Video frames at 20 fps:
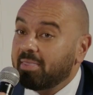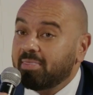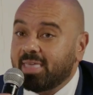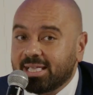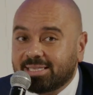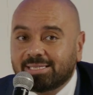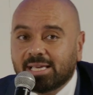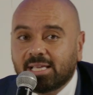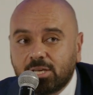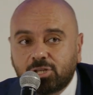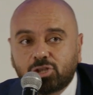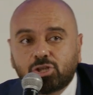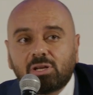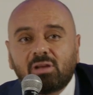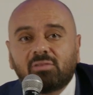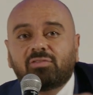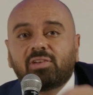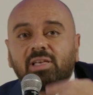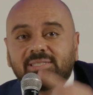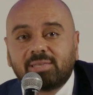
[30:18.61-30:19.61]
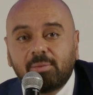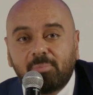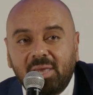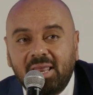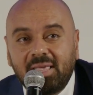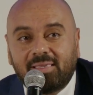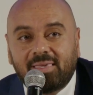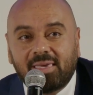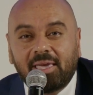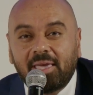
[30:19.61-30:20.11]
That's additional
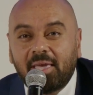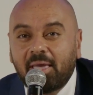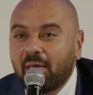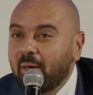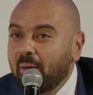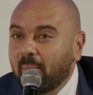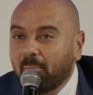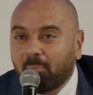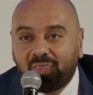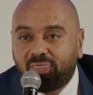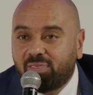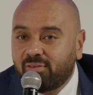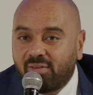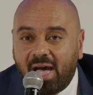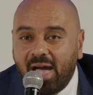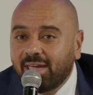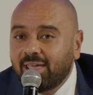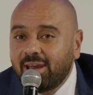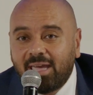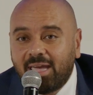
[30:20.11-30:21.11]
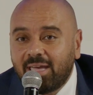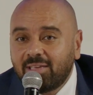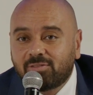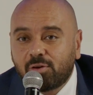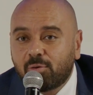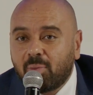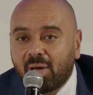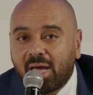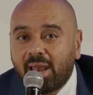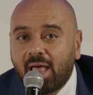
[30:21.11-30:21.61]
flexibility. But the
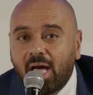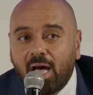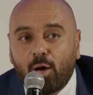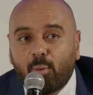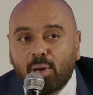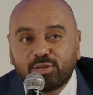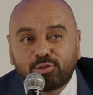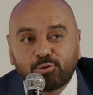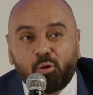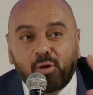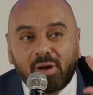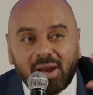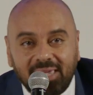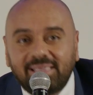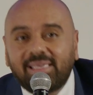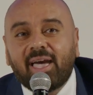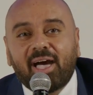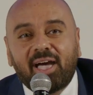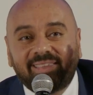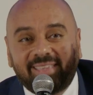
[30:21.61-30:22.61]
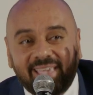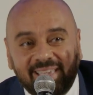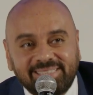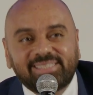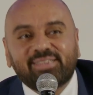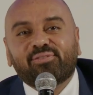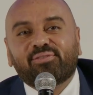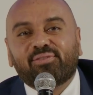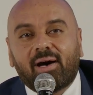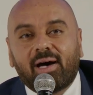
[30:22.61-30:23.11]
aggregator by now has already
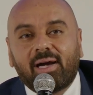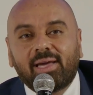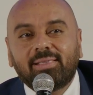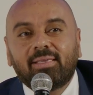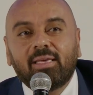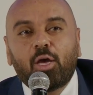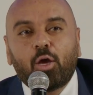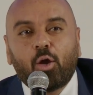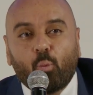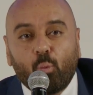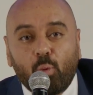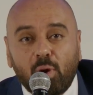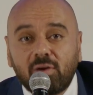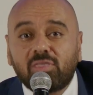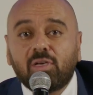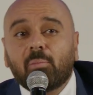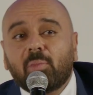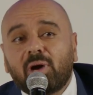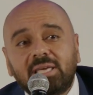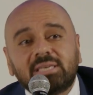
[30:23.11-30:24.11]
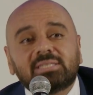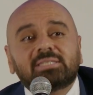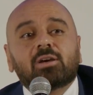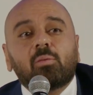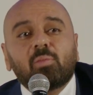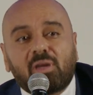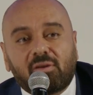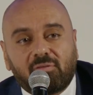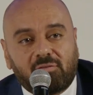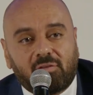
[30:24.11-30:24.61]
identified where the money is
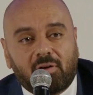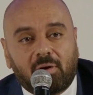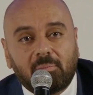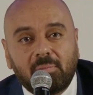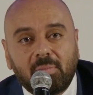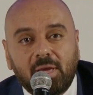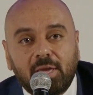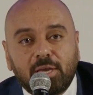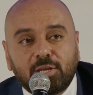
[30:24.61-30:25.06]
coming from.